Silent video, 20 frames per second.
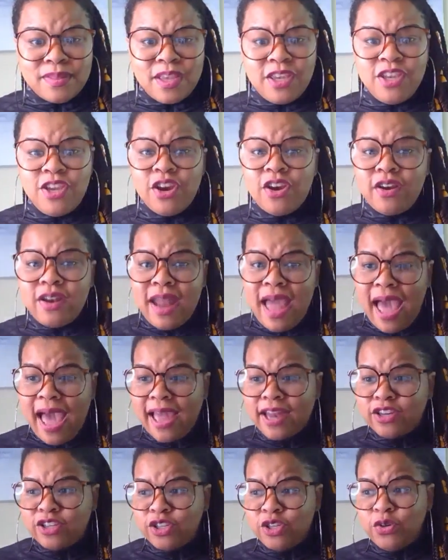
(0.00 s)
You're
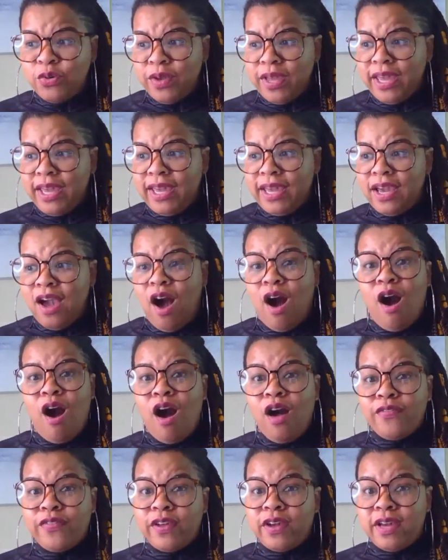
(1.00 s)
not doing
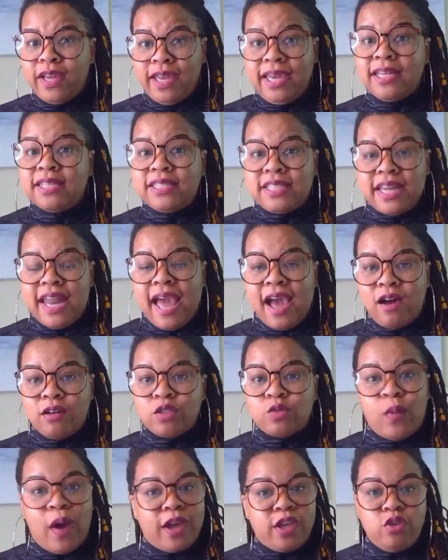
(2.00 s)
all the ins and
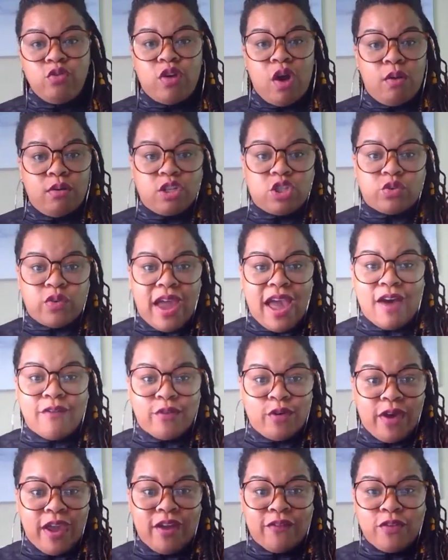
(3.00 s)
outs while you go and
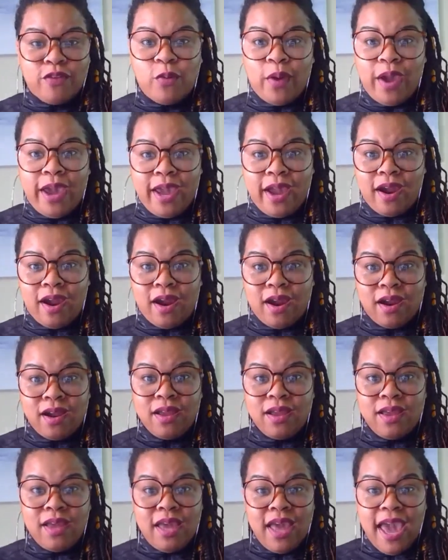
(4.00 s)
travel everywhere
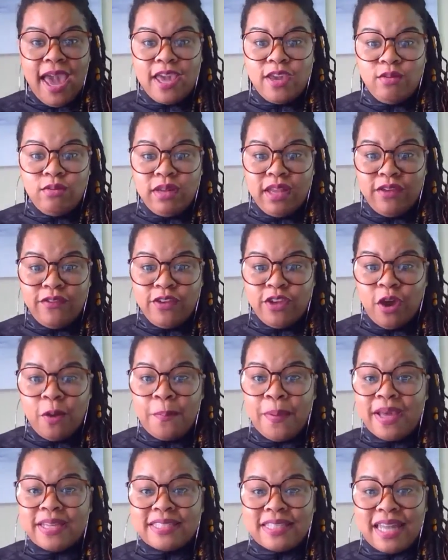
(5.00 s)
and you living your
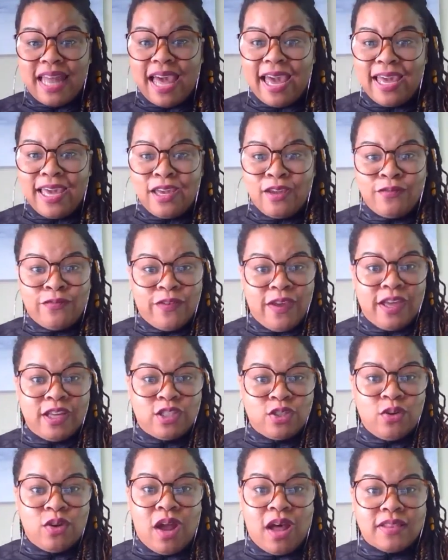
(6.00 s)
best life and
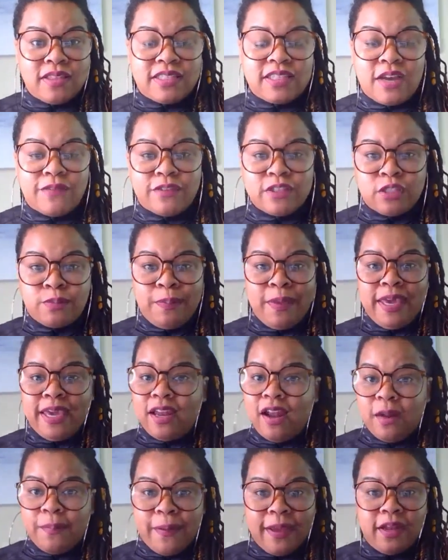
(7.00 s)
doing all the stuff and speaking
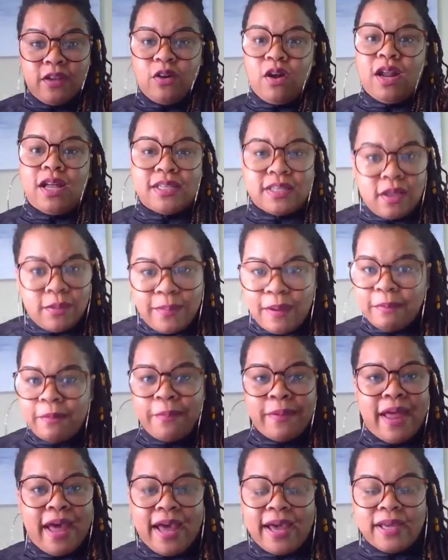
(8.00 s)
all the and doing all blah blah
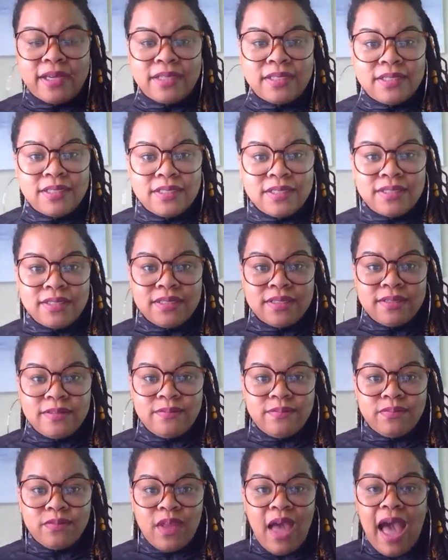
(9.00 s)
blah.
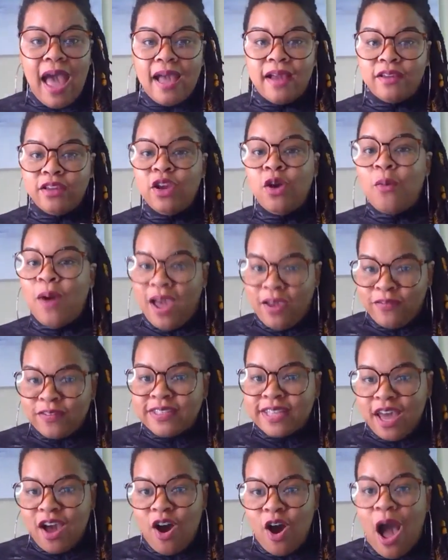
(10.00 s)
Your wife is
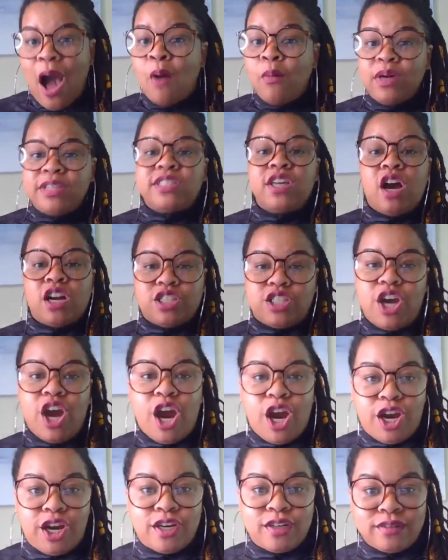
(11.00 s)
at home. I want to talk to
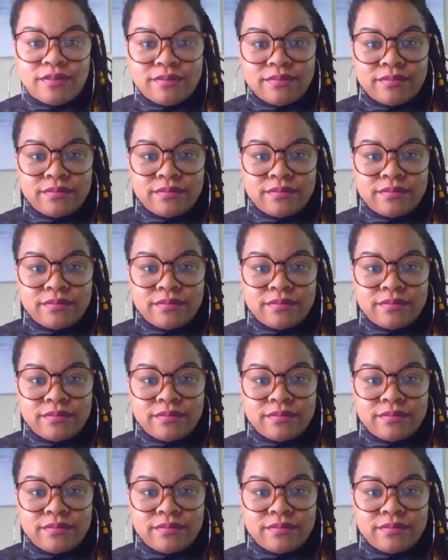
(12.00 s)
her.